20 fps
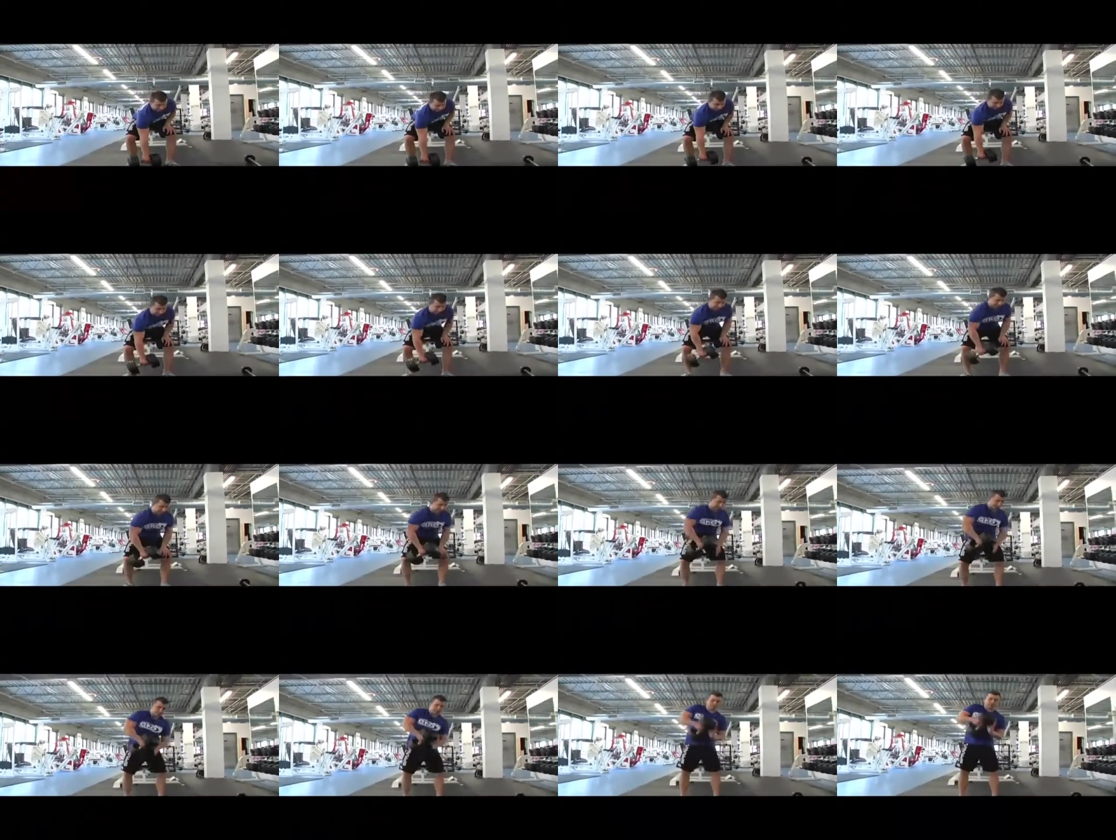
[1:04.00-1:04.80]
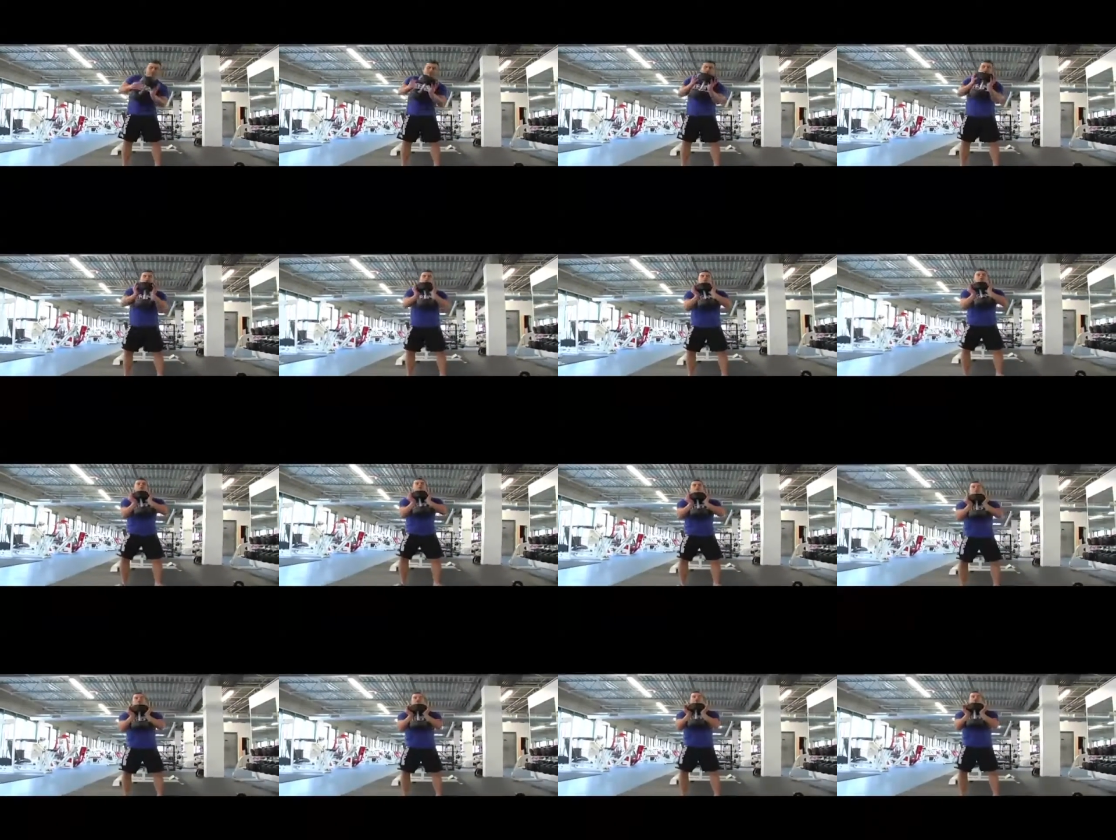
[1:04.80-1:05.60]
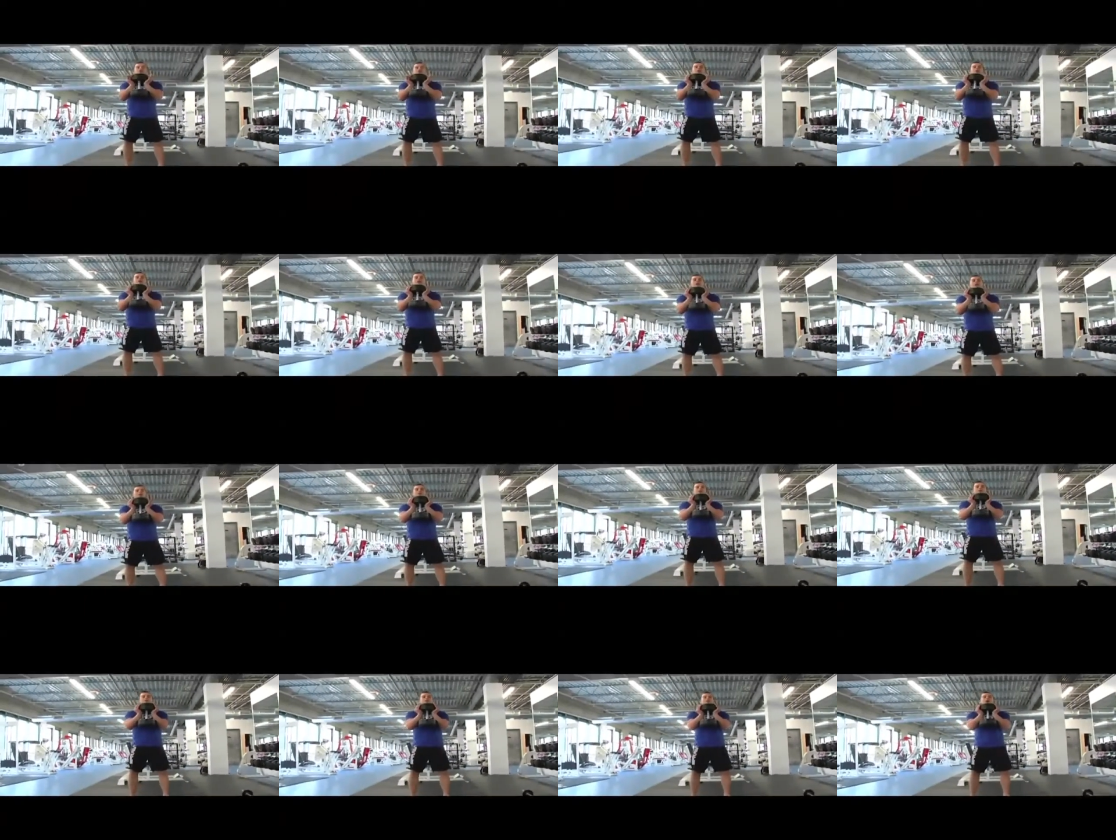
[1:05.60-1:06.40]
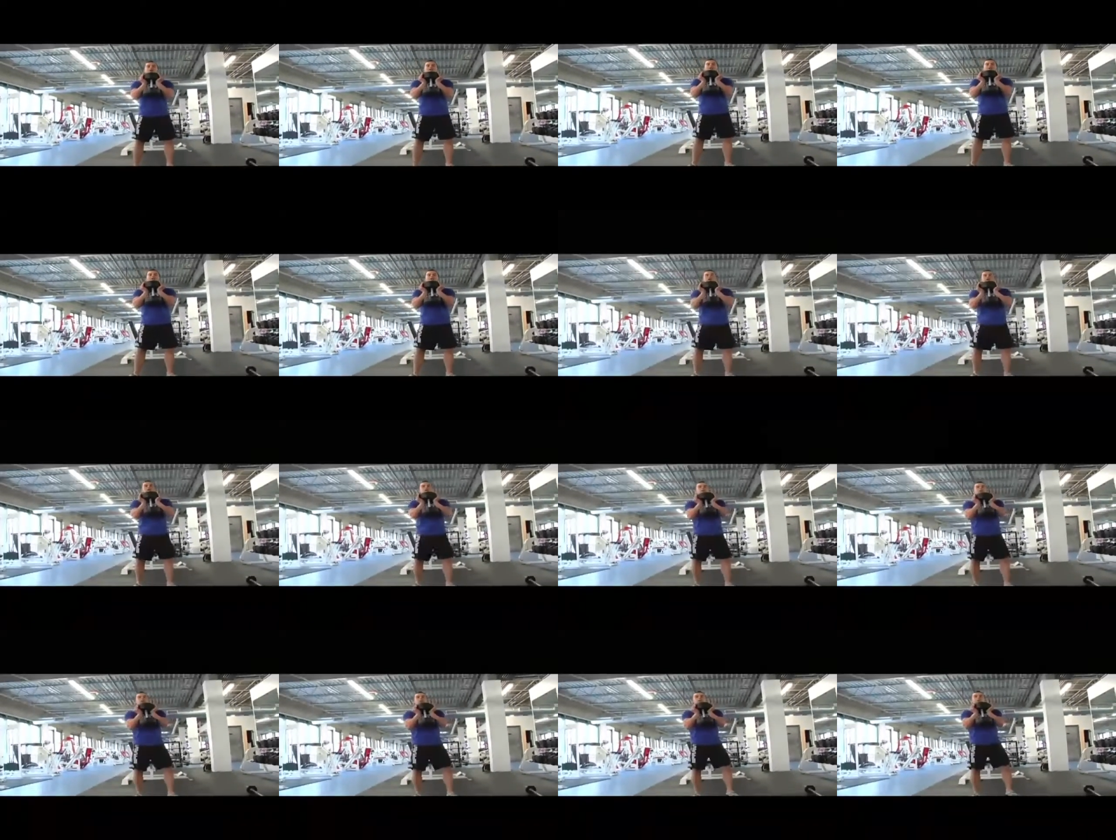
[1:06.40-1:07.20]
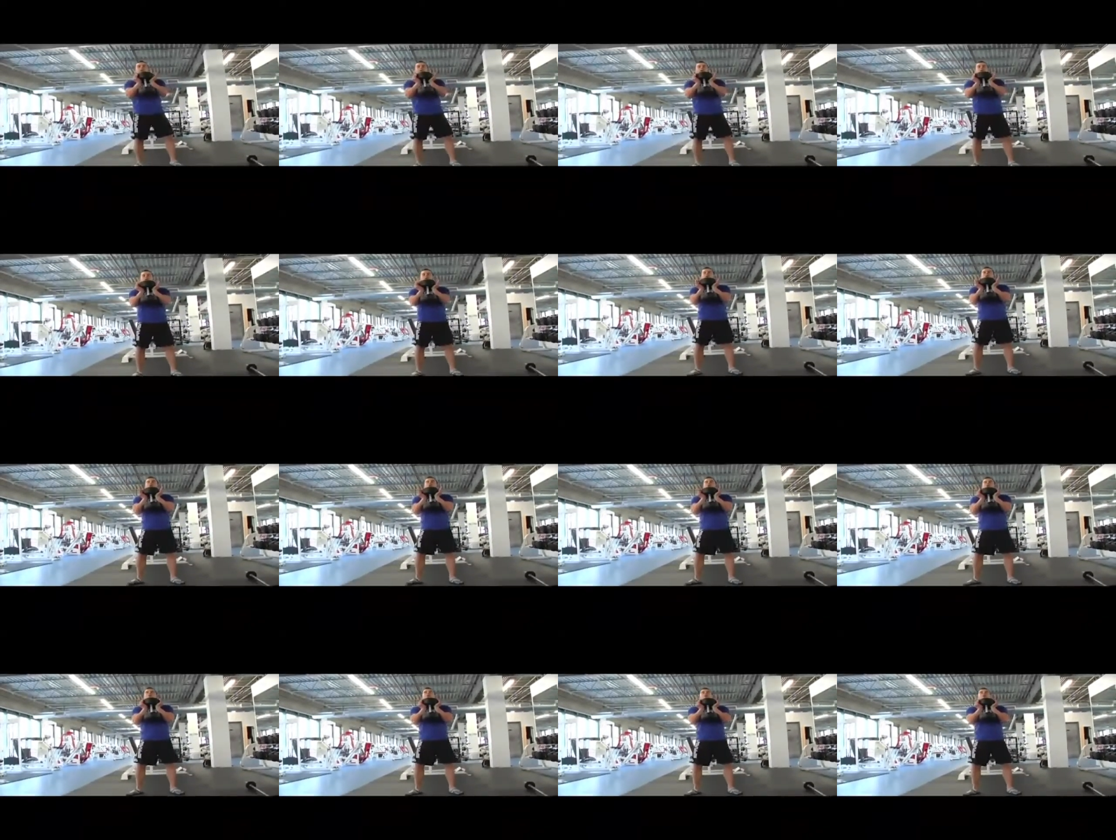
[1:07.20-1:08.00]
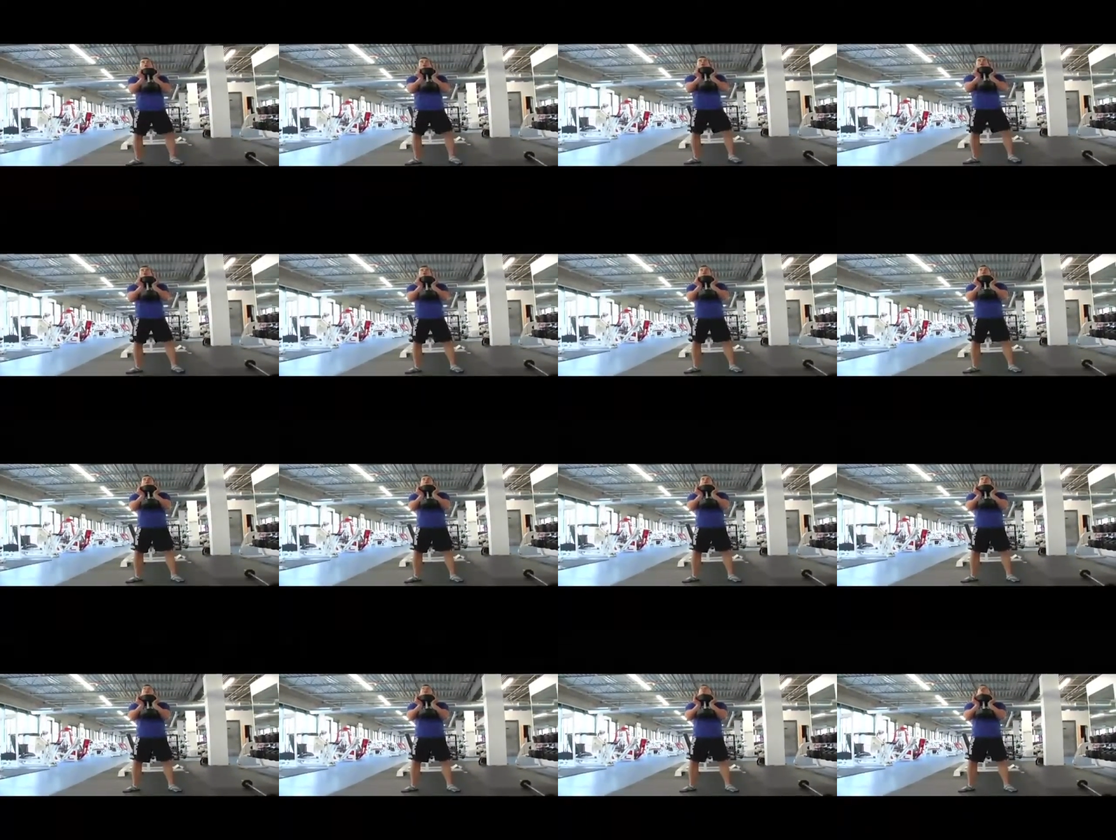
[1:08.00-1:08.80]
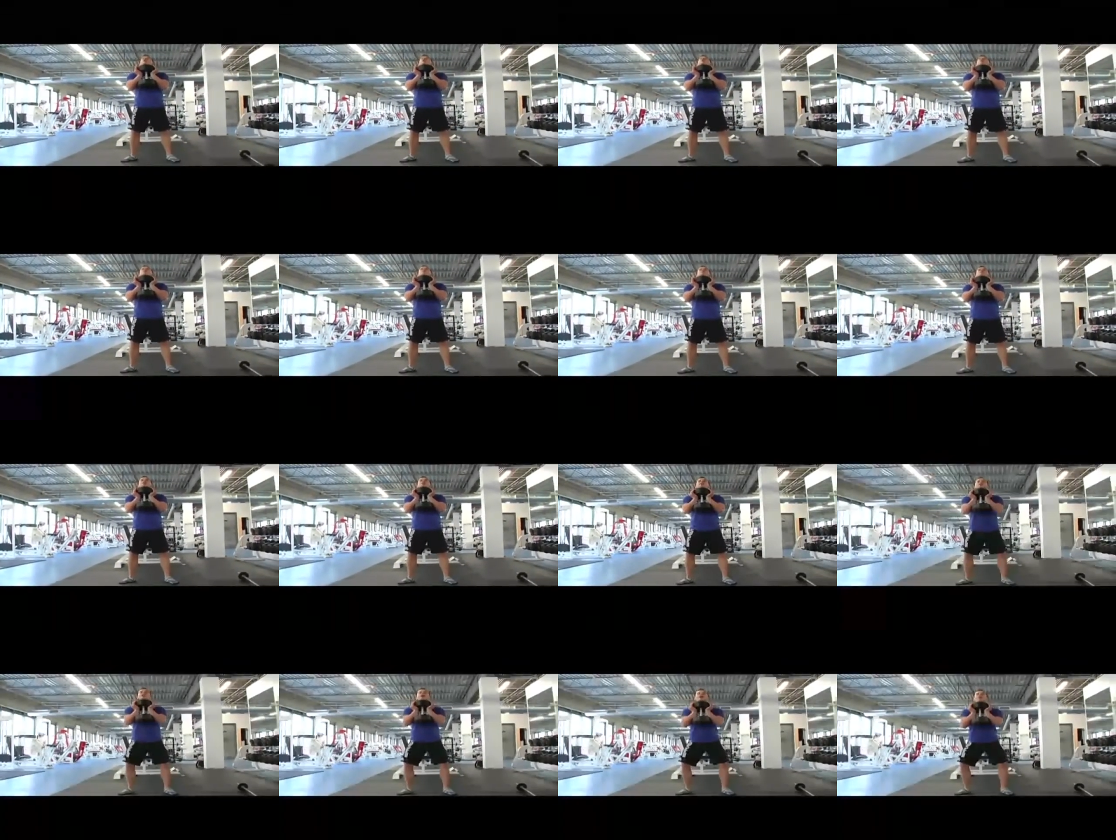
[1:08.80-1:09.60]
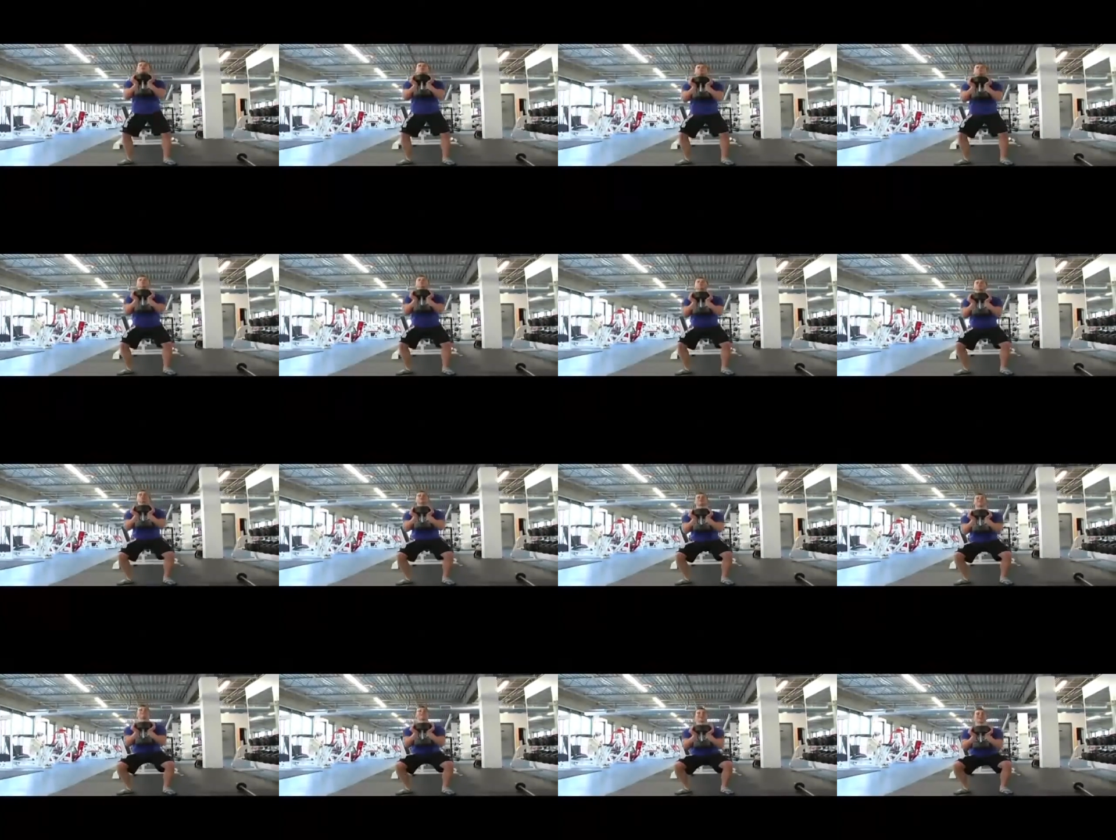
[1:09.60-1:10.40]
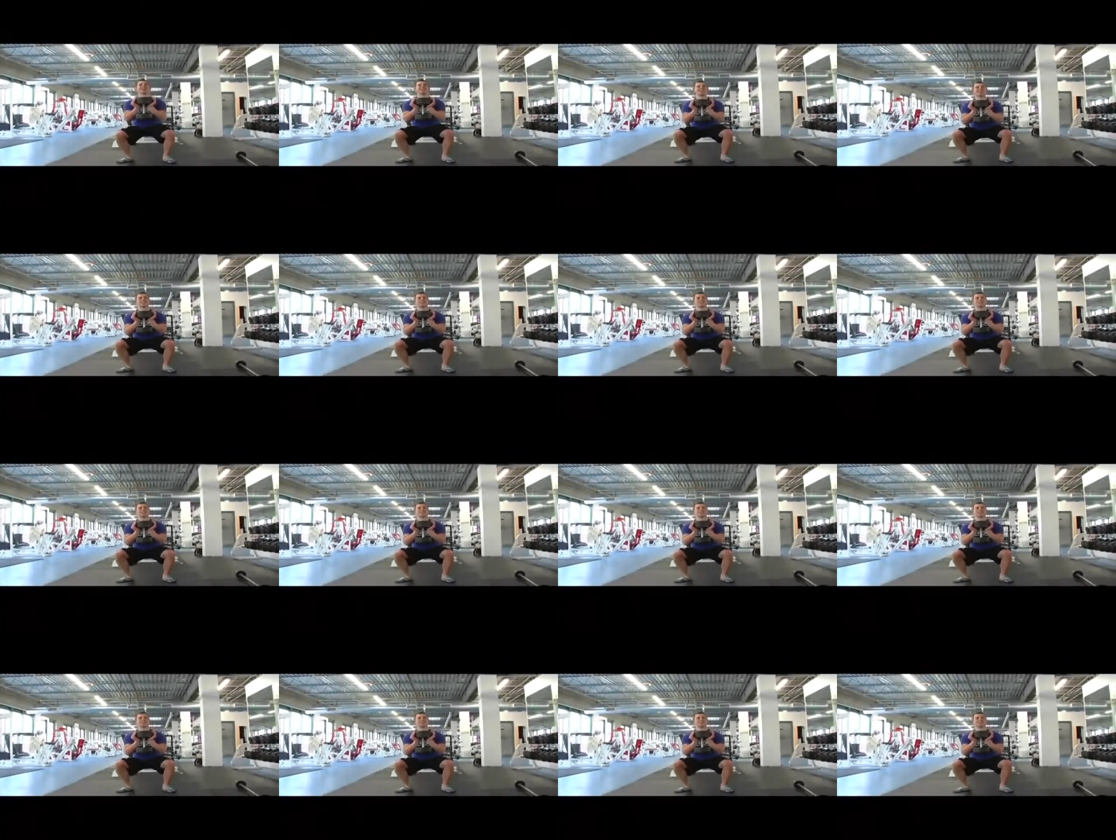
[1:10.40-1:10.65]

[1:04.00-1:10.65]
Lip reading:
Nobody's mouth can be seen.